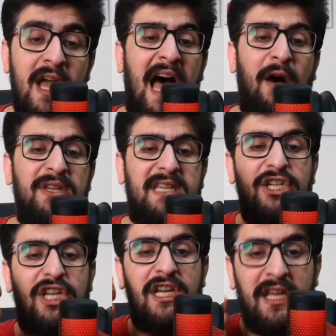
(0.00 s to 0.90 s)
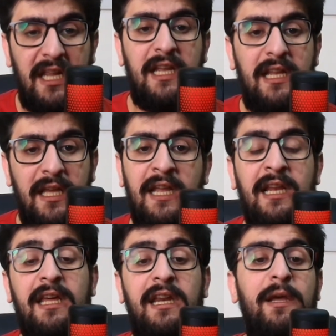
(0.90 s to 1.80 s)
I was actually
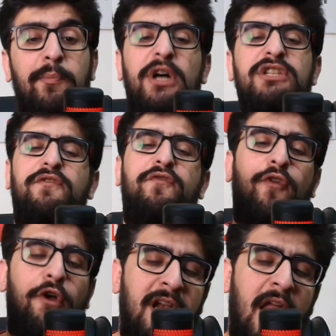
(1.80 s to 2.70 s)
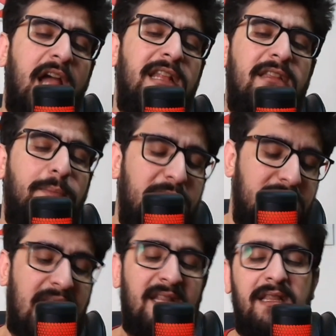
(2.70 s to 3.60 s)
really positive for 90%,